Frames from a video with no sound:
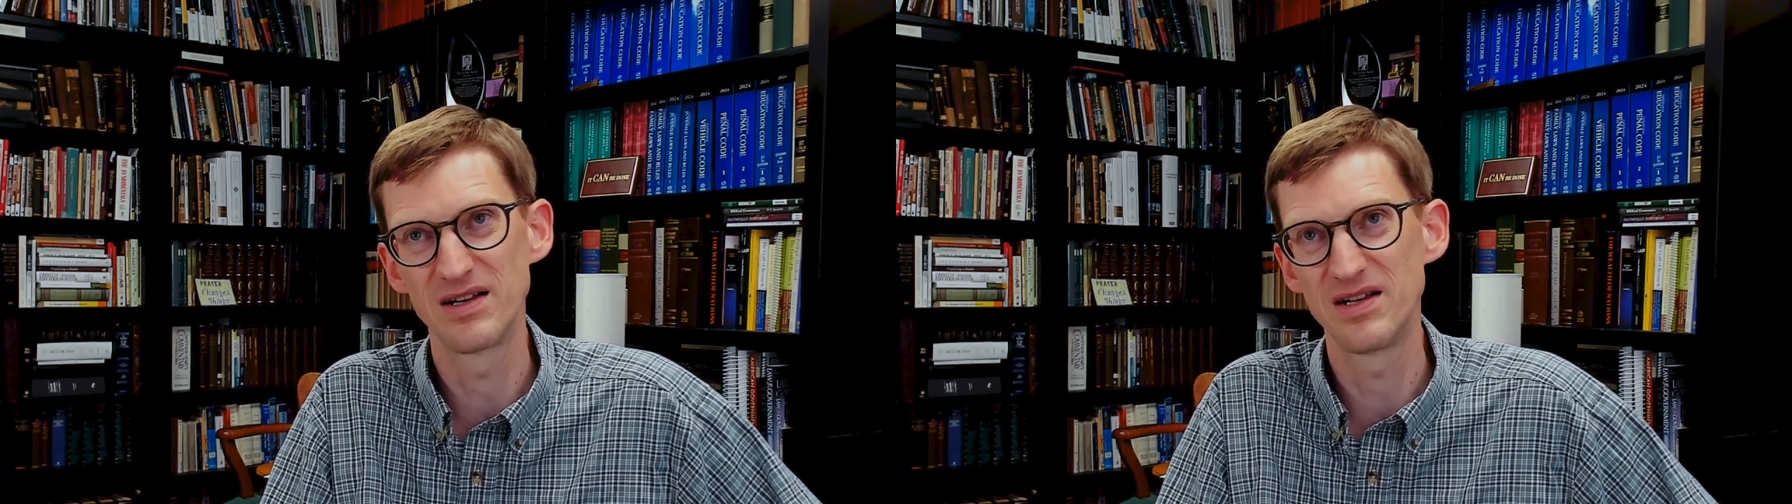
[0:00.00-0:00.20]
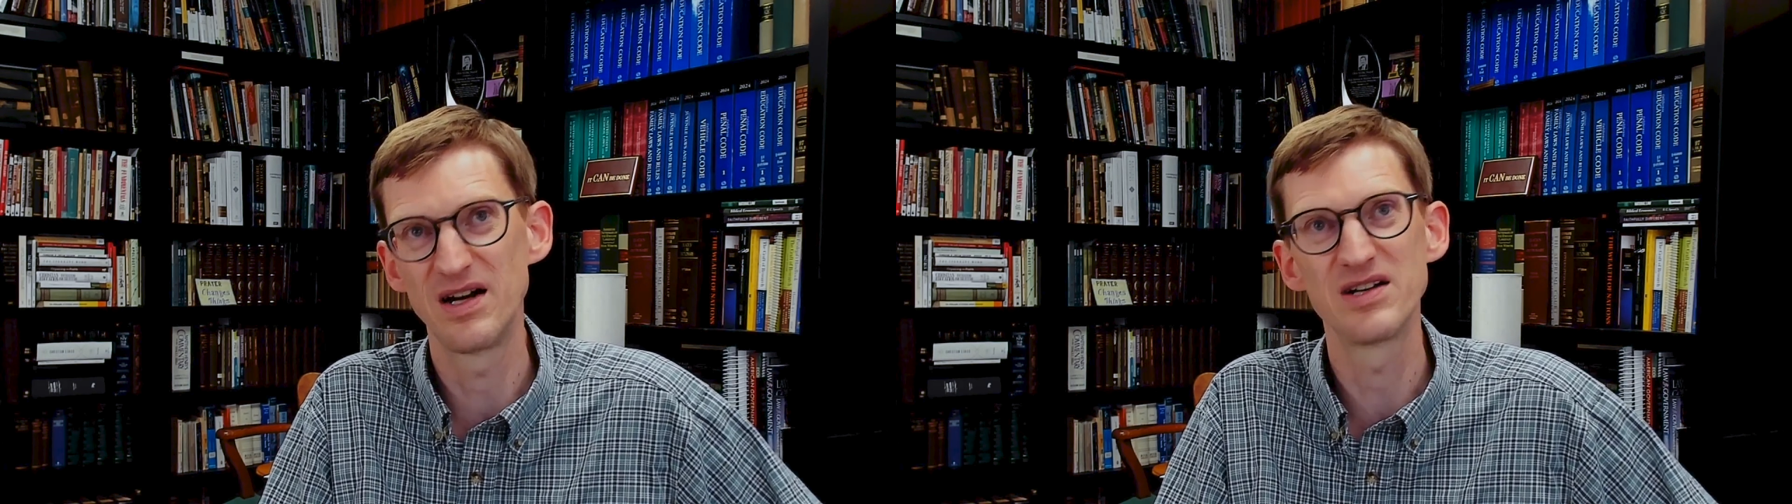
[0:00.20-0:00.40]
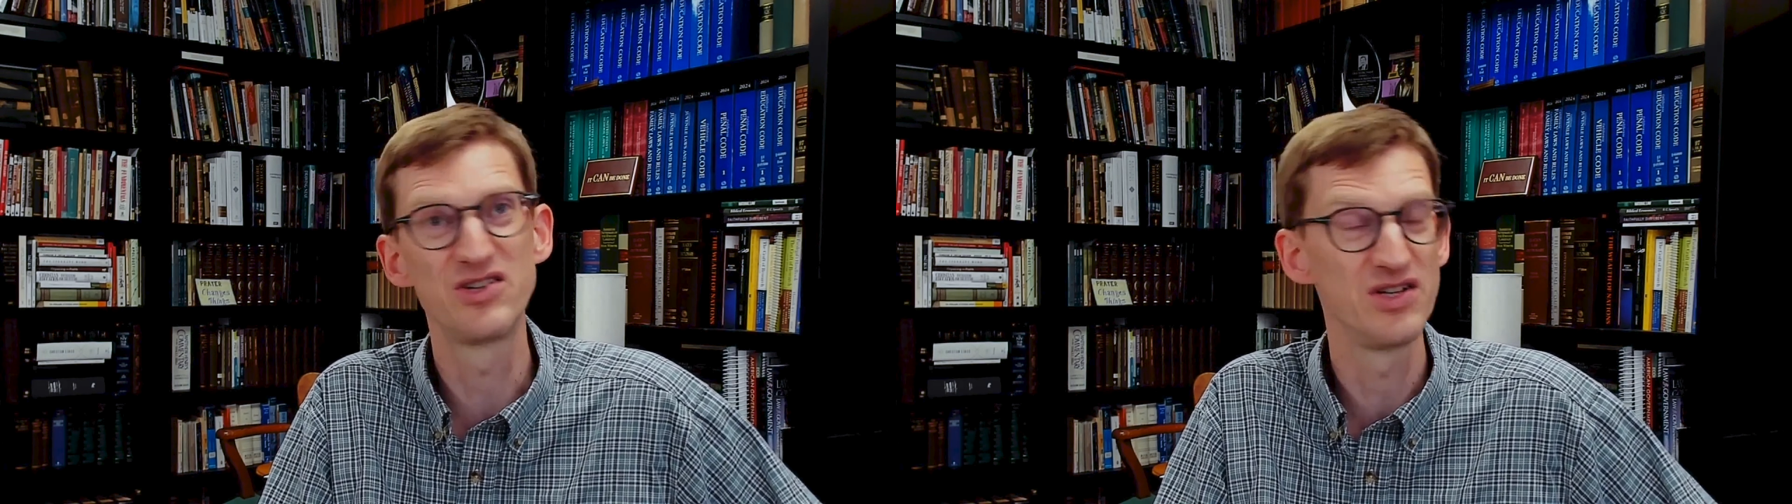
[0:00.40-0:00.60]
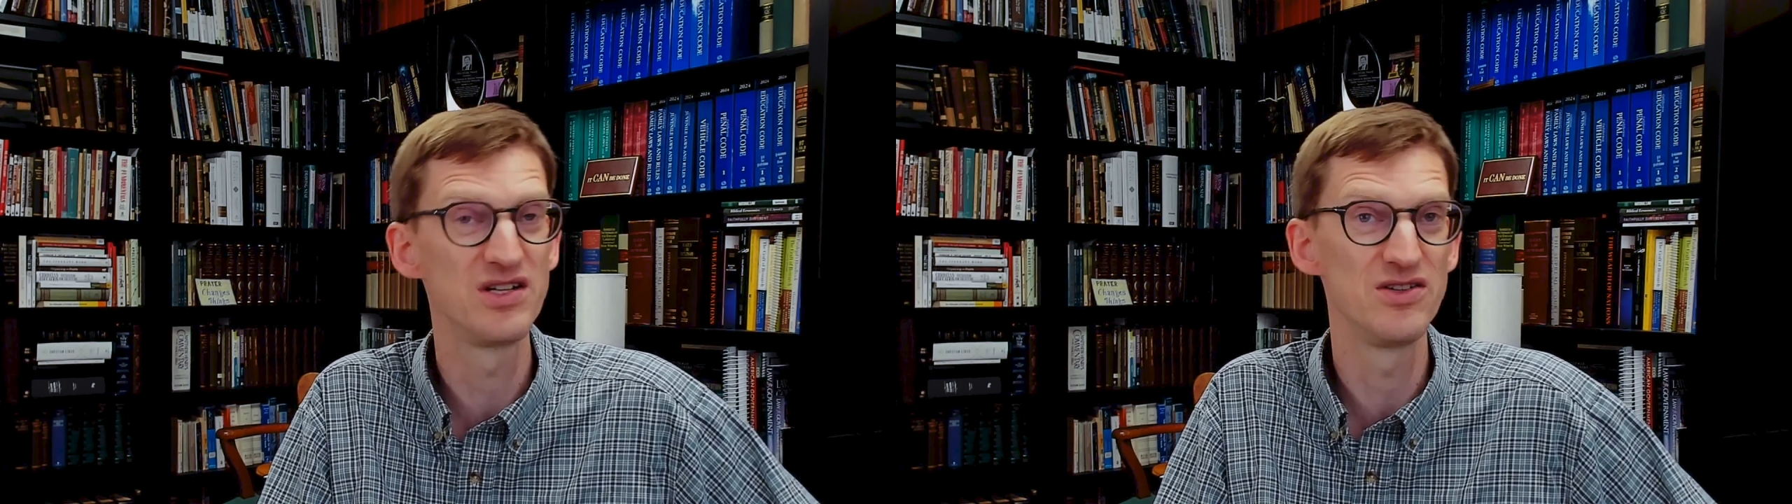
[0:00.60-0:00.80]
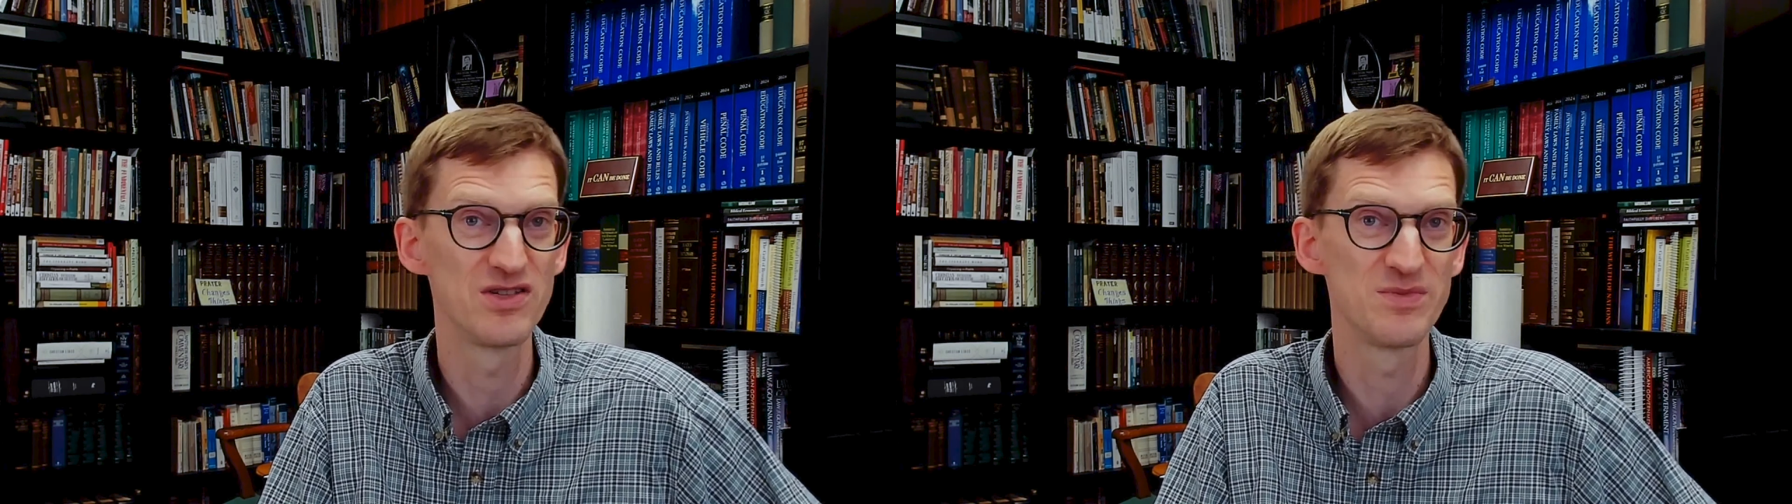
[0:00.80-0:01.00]
God
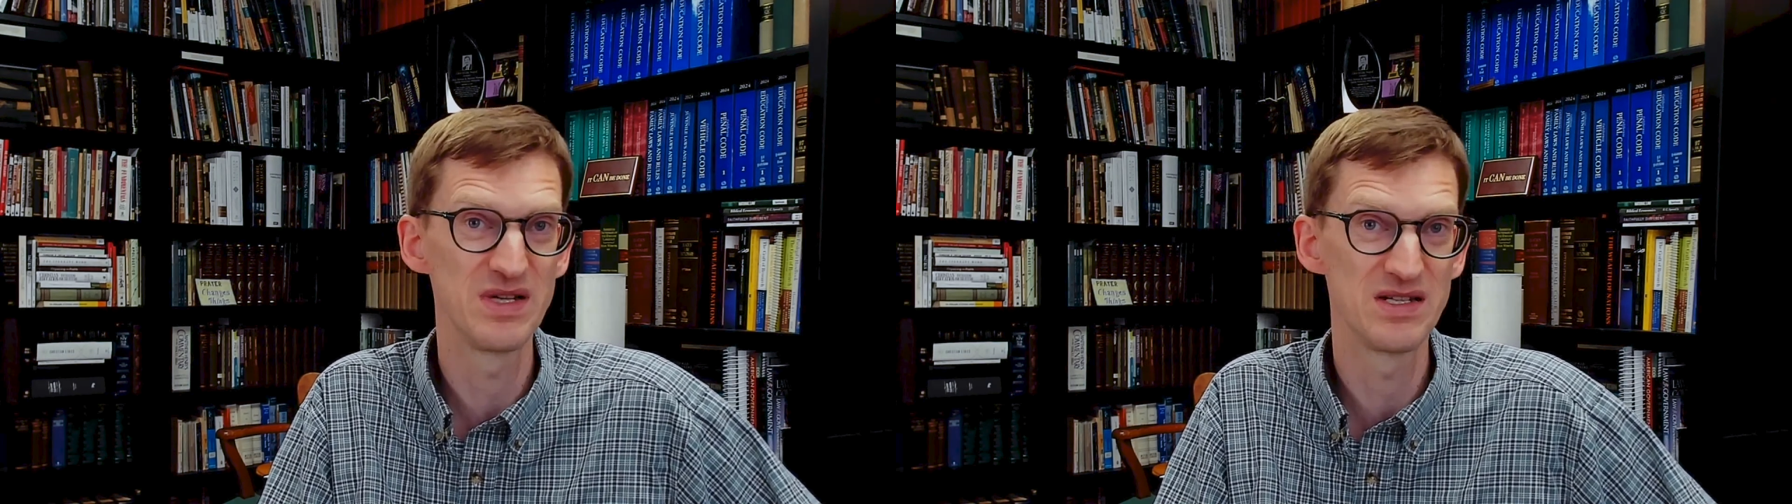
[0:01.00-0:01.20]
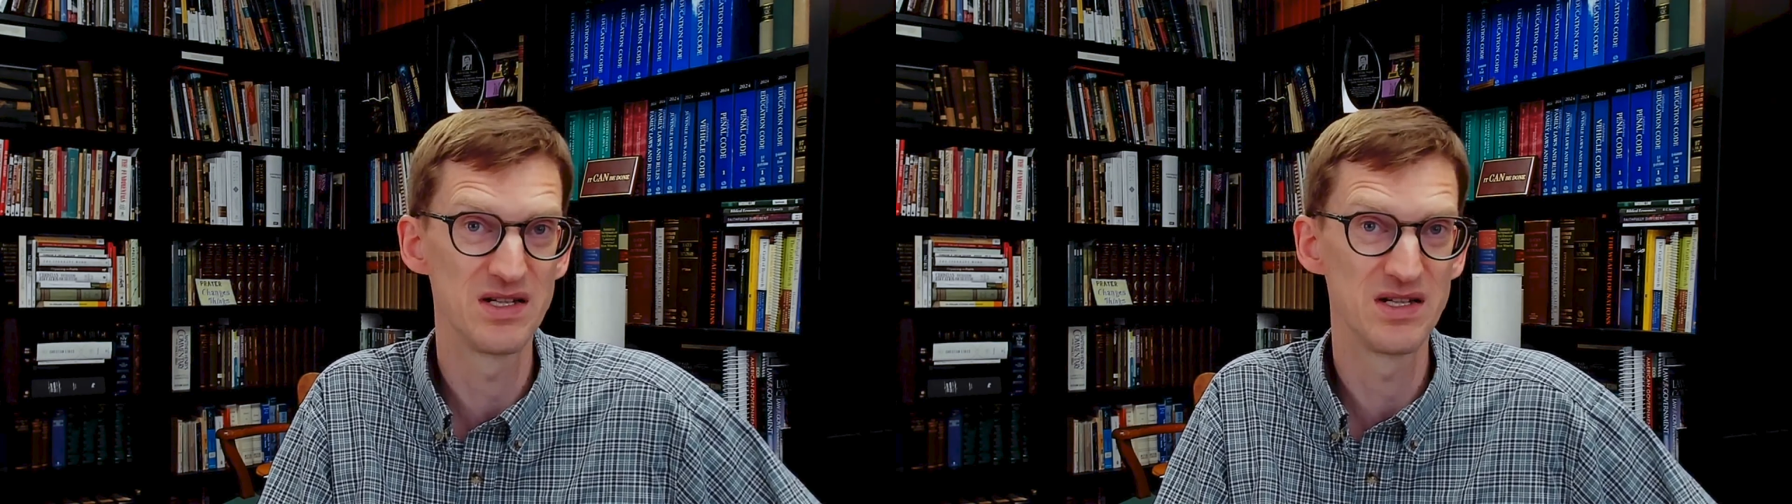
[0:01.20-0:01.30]
could use me